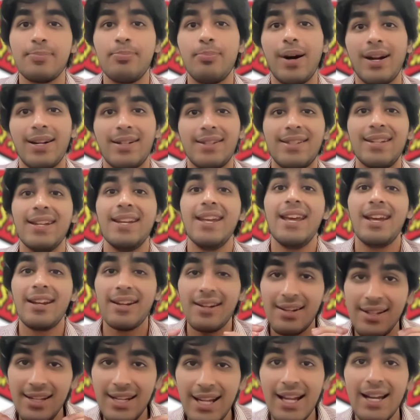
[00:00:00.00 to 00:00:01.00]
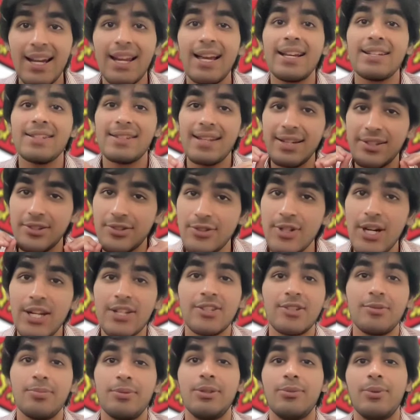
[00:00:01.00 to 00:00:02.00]
but realize and
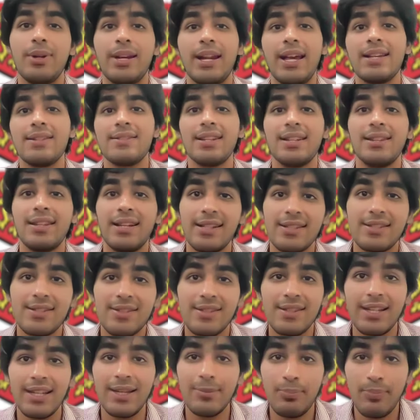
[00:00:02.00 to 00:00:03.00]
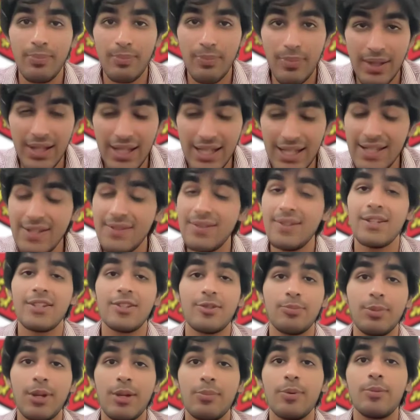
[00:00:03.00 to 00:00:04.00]
trust me when I say that it's the
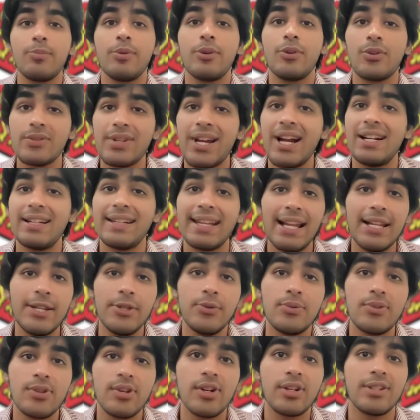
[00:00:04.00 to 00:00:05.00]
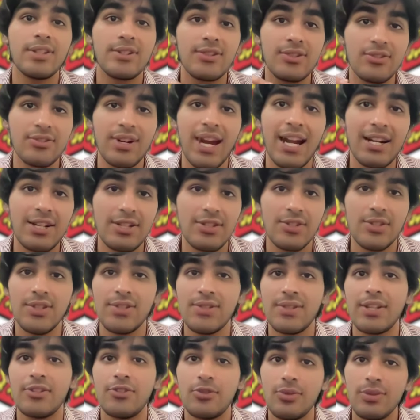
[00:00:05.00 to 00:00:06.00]
easiest paper because I'll tell you certain
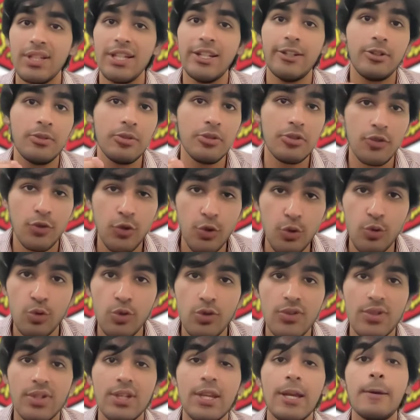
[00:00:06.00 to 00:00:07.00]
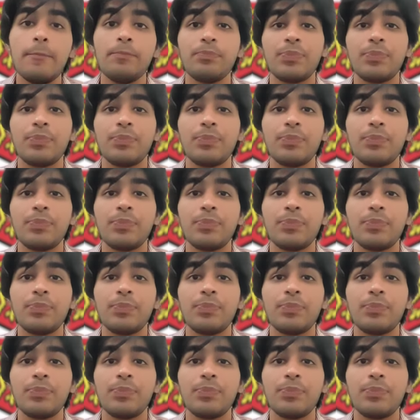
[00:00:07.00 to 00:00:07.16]
strategies that you need to use